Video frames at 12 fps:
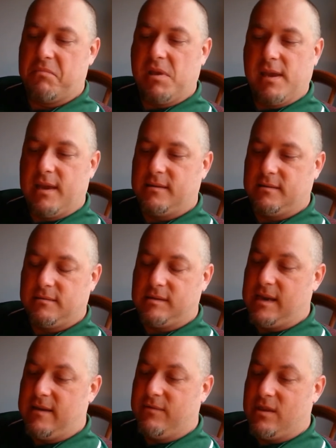it,
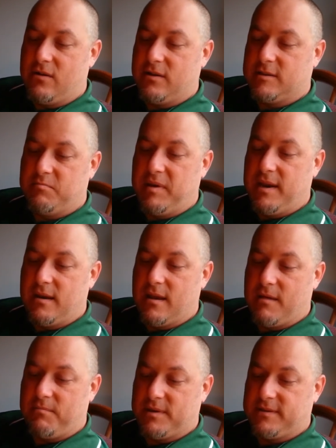even though it's beat
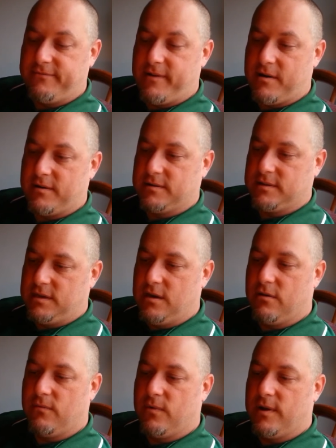up as far as, you
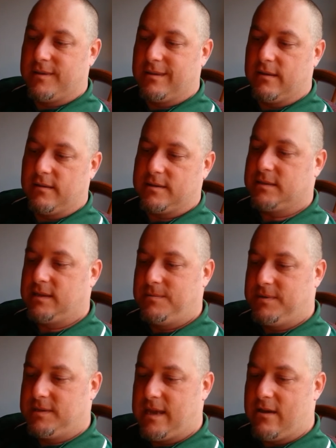know, what the
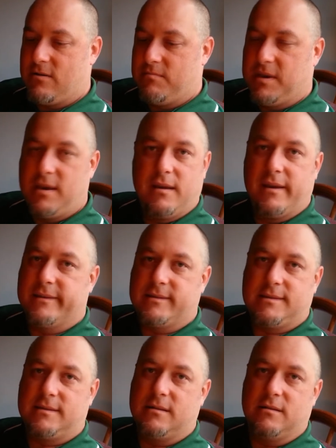sleepy scale would be,
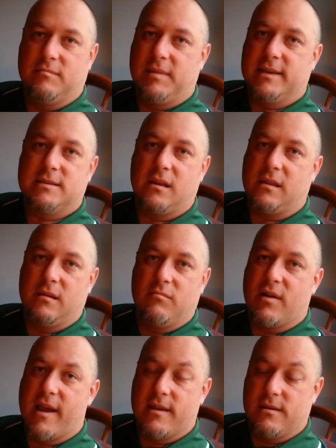it's still basically
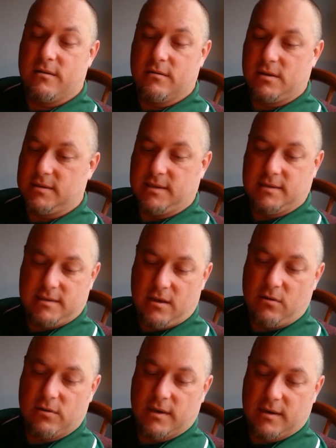brand new because it's
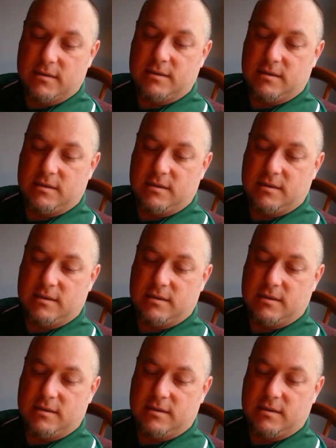holding its